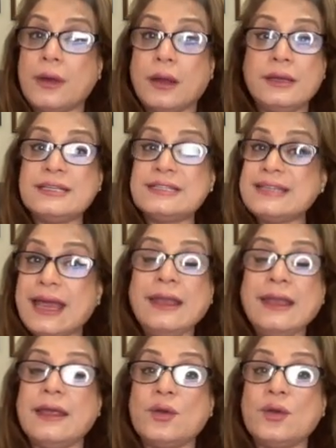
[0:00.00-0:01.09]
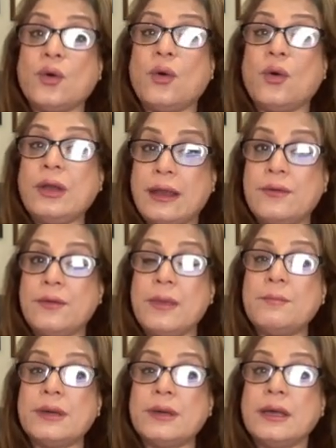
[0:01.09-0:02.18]
understand and recall and
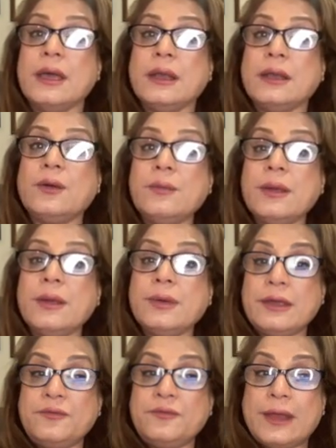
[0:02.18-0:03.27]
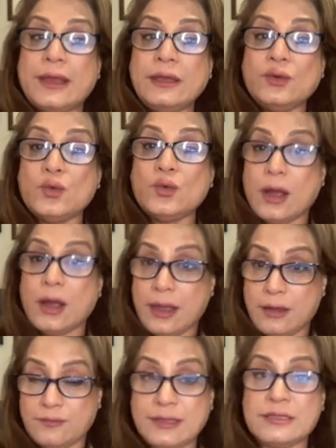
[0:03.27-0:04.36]
remember. Now, remember, if when you
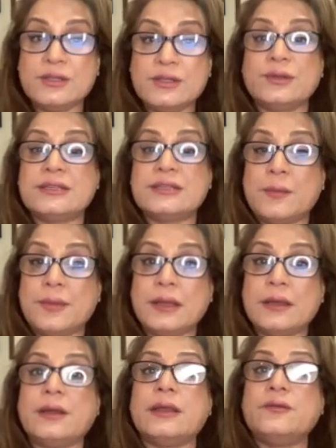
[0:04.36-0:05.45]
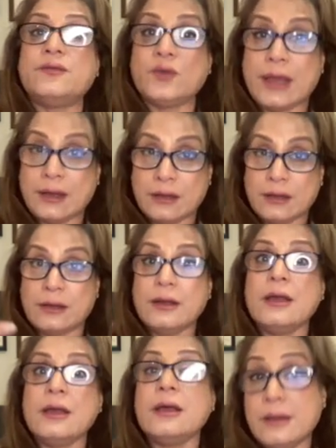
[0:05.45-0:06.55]
have listened to this webinar and if you get
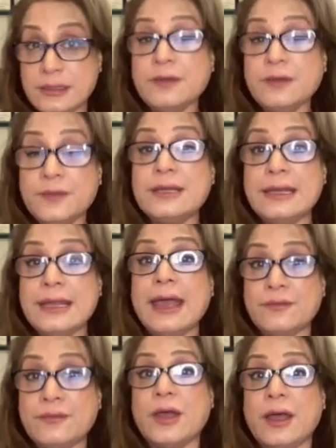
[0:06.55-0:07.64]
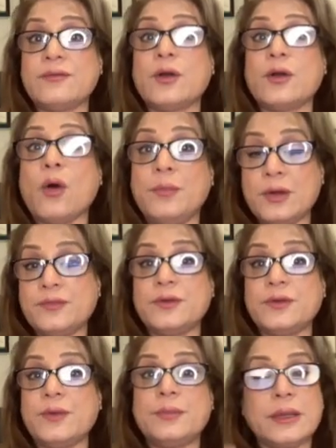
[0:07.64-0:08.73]
definitely have to have a copy of the
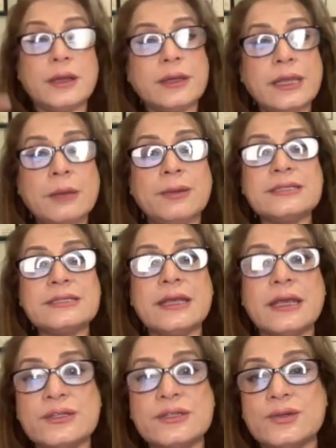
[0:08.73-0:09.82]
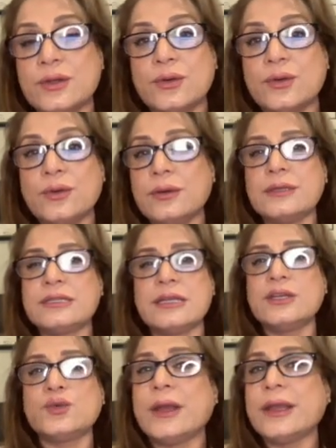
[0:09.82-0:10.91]
webinar, keep listening
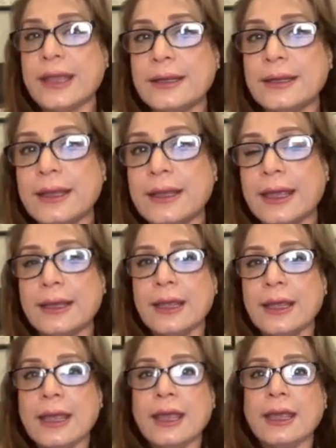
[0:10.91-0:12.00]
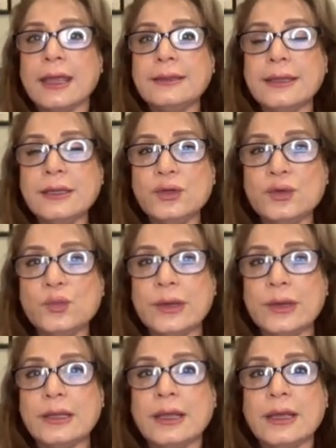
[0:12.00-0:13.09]
to it again and again, and then you
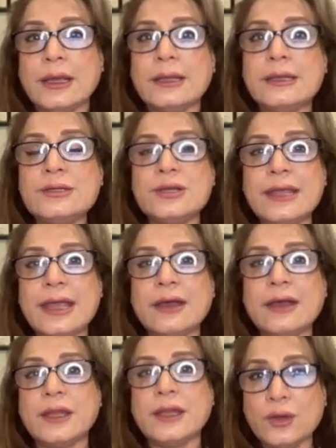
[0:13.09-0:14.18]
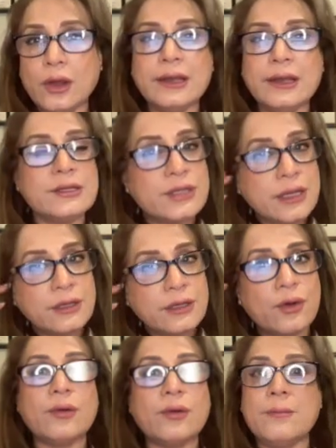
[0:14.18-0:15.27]
will literally have that knowledge in
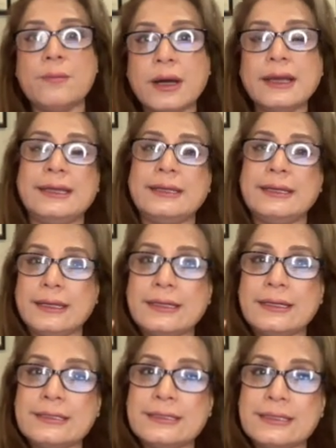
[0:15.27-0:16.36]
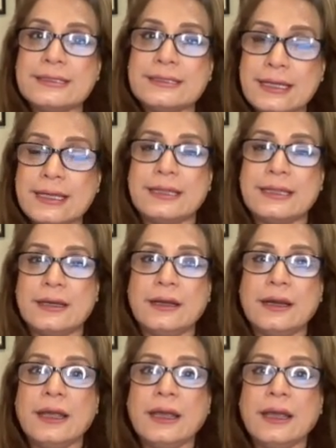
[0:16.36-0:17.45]
your mind and it'll just stick there
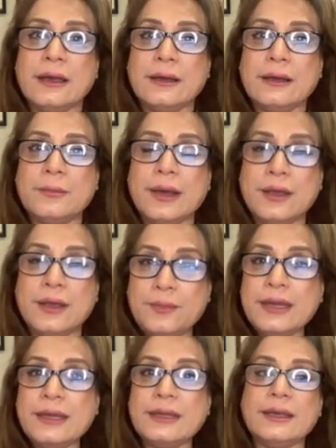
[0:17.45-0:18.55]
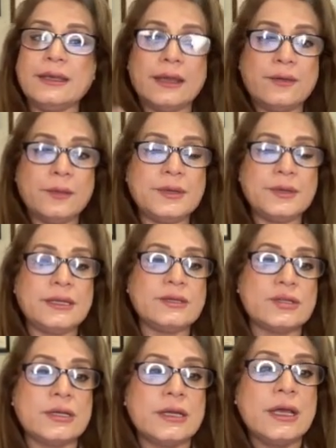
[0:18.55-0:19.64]
by repeating and
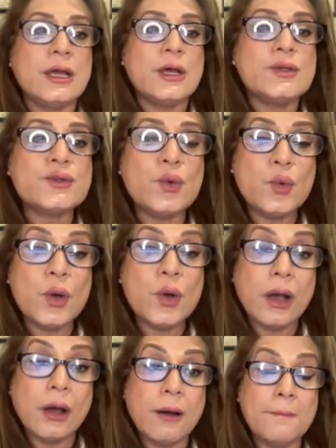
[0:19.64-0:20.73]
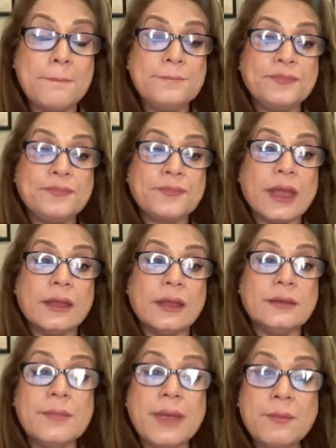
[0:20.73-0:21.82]
repetition. So
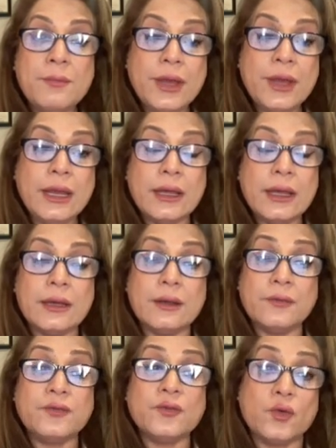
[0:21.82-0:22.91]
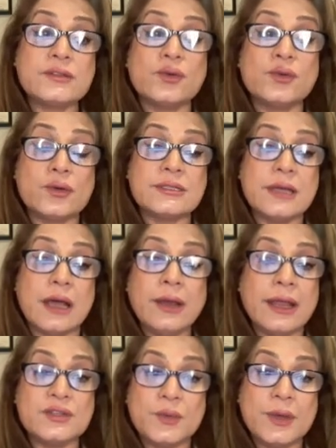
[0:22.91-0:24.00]
the memory, of course, goes down
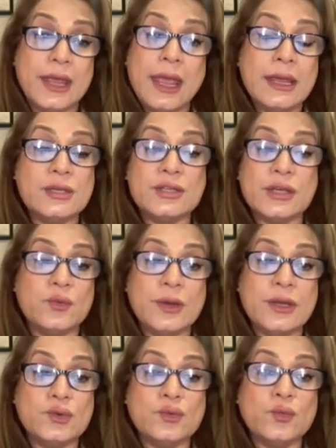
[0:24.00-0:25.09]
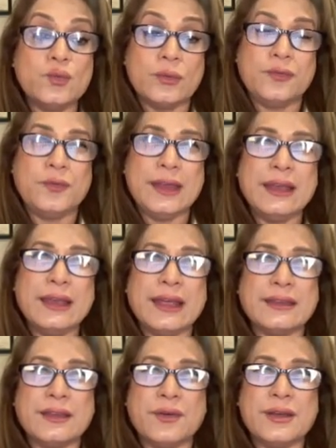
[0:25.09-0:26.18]
as we age, and we do feel
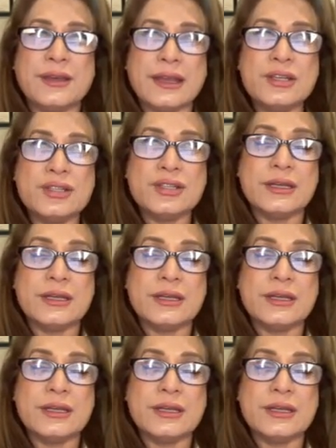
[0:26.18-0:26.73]
like the retention